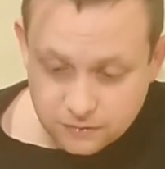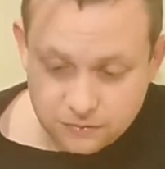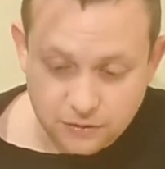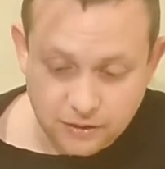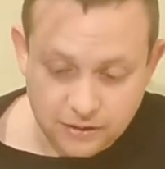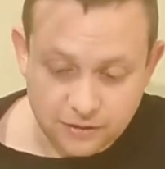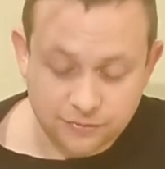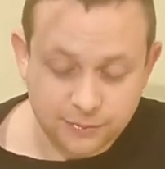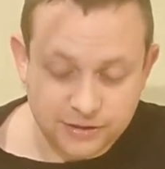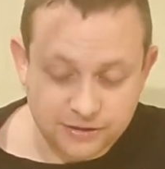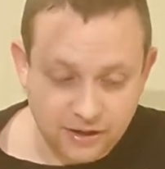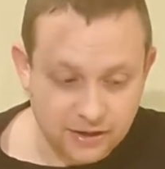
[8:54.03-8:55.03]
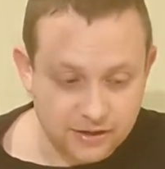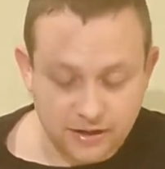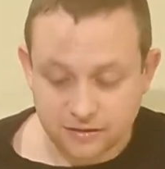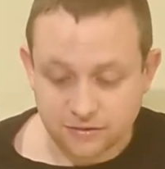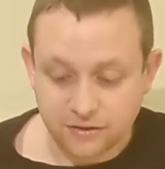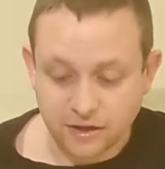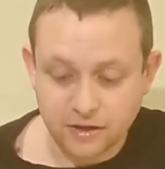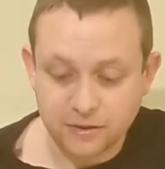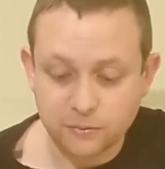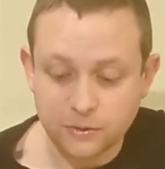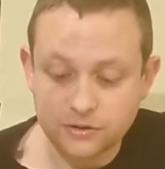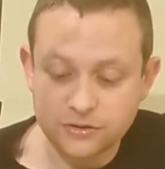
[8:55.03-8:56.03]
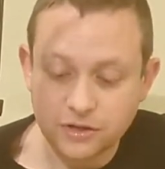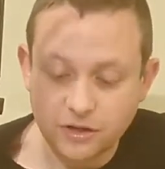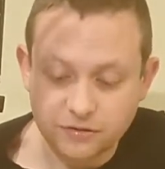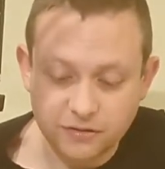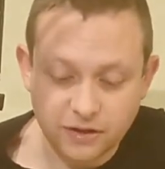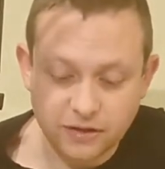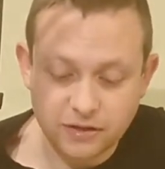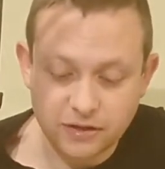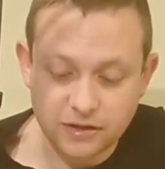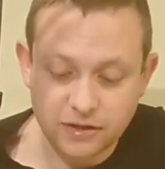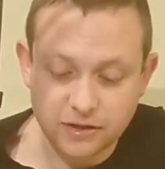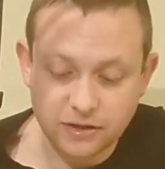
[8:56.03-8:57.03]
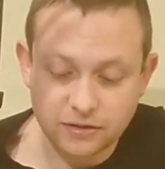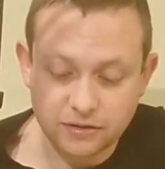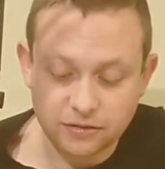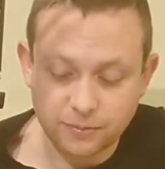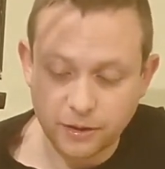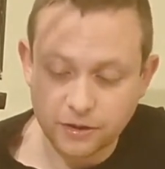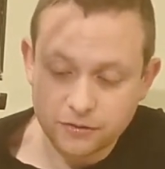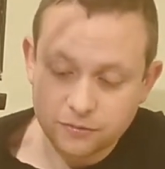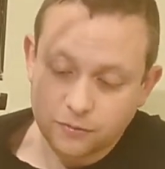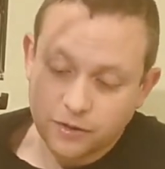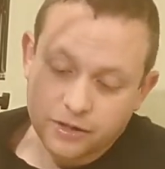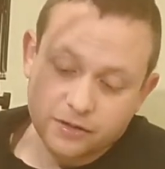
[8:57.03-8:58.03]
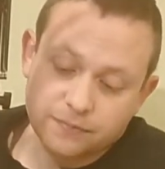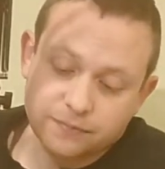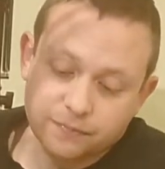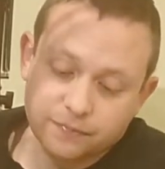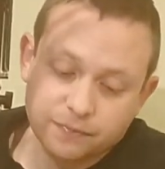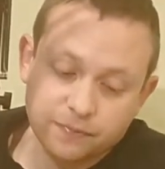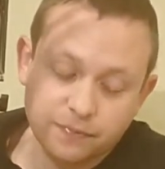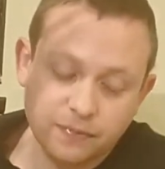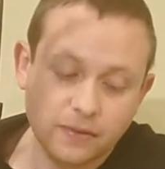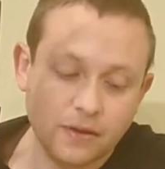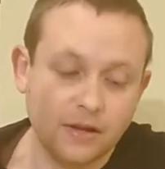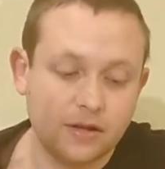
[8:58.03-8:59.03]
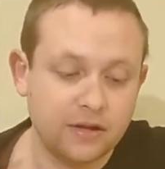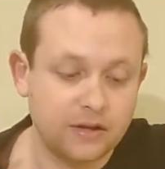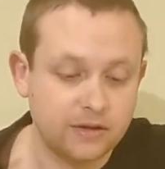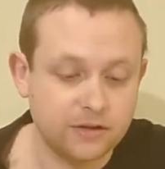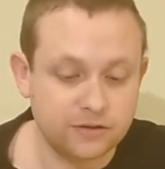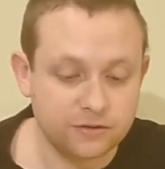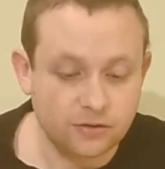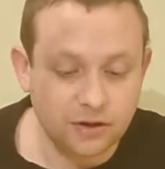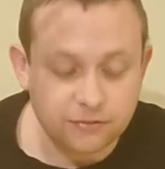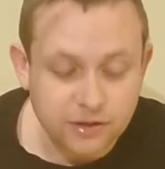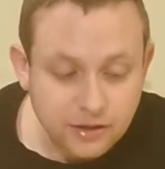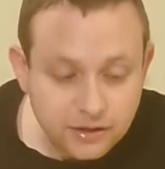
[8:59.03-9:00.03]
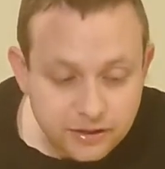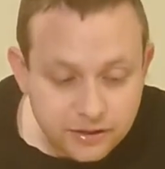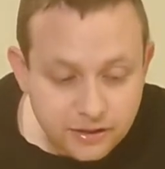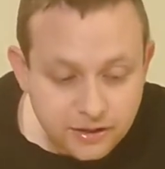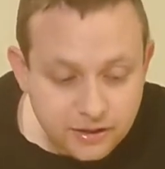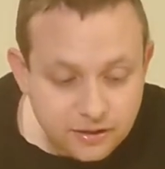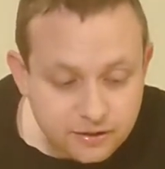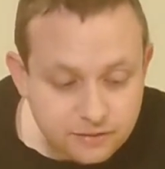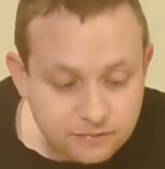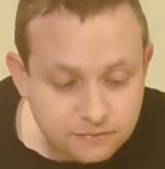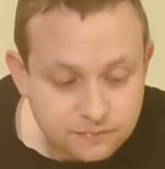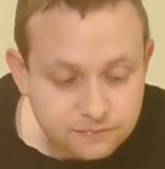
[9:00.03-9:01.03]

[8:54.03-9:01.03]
So that gives me 10 against 8, which does then clear the Spider's Ring. And then I can travel again.